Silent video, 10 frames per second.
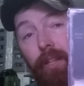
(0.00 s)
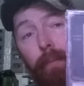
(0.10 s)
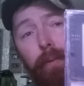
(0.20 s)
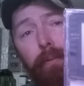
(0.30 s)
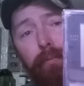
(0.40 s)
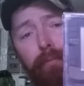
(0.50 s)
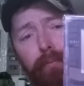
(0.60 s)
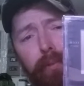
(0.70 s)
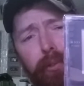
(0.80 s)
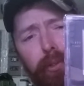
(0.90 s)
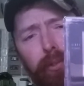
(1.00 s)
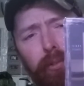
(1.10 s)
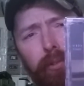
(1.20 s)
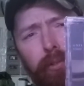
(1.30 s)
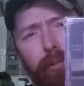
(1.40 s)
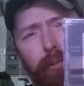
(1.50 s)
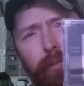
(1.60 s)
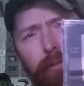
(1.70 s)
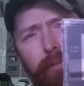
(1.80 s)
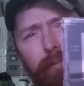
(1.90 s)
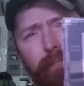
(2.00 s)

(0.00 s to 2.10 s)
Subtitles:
I'm not for sure